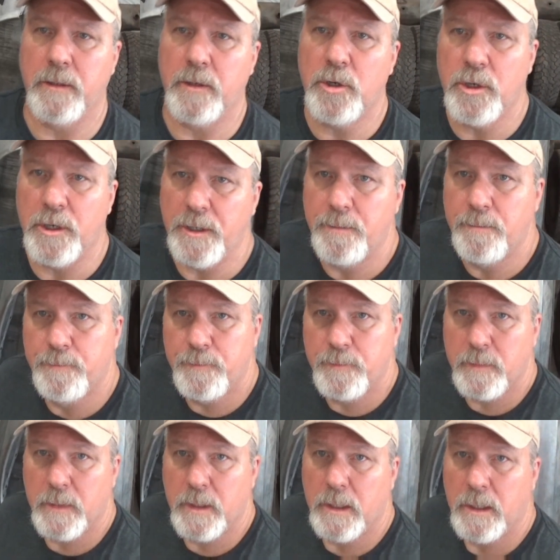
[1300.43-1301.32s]
hood
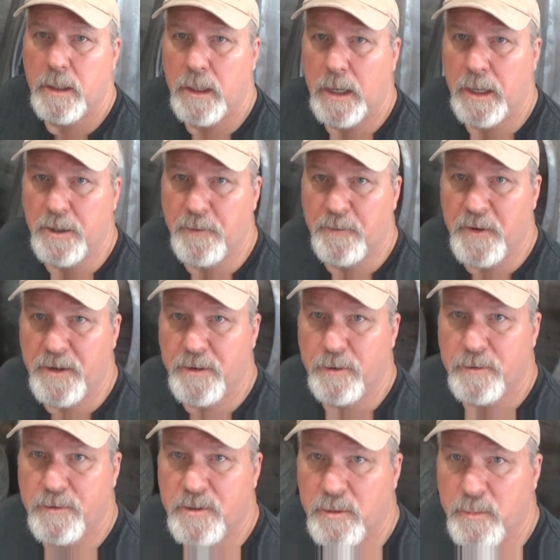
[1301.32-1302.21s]
and the
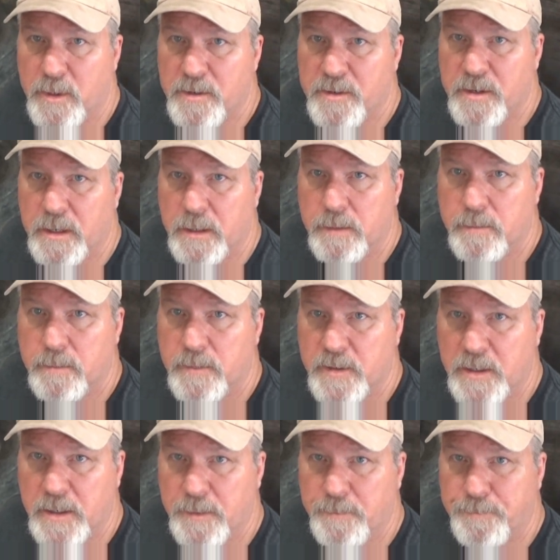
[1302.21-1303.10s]
fenders of the Mustang.
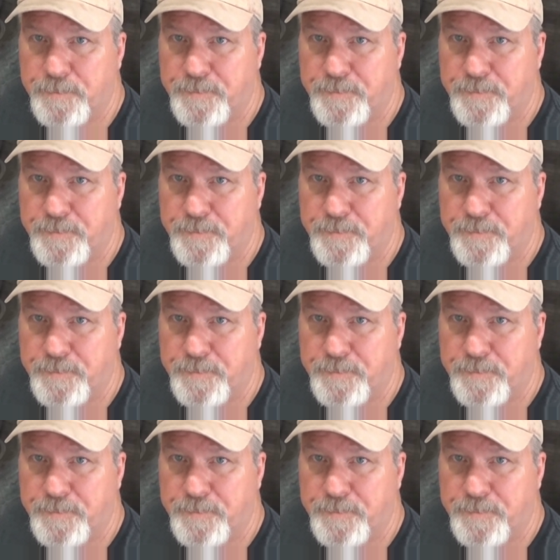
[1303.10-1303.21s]
See it?